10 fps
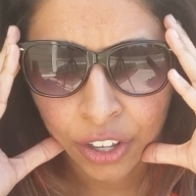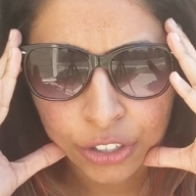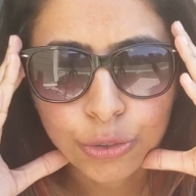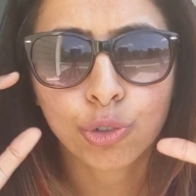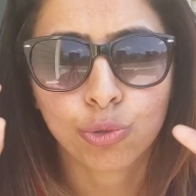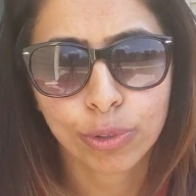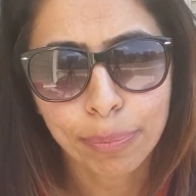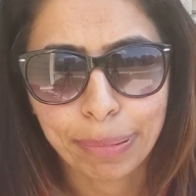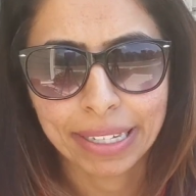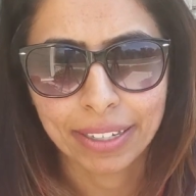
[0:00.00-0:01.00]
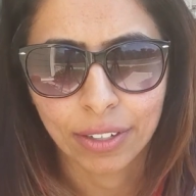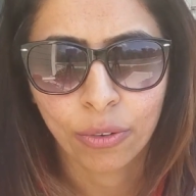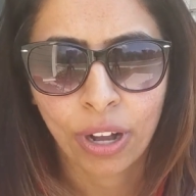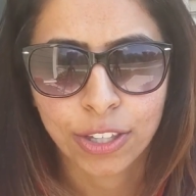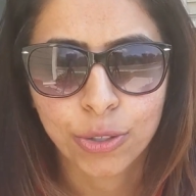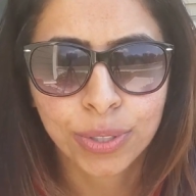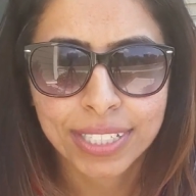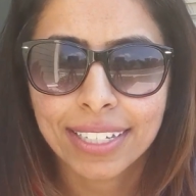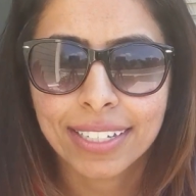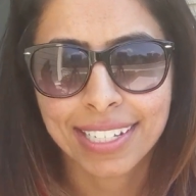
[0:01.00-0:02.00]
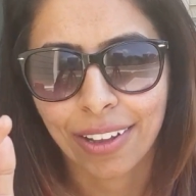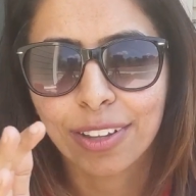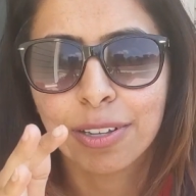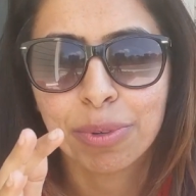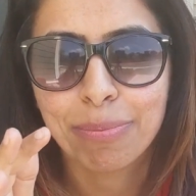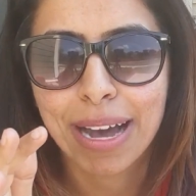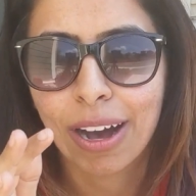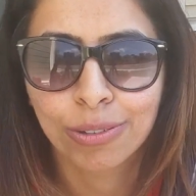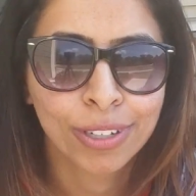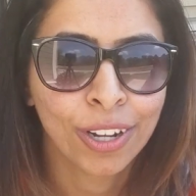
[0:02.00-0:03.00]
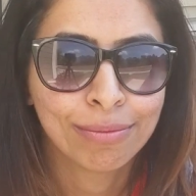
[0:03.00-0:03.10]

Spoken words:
you tripping, you didn't tell them about,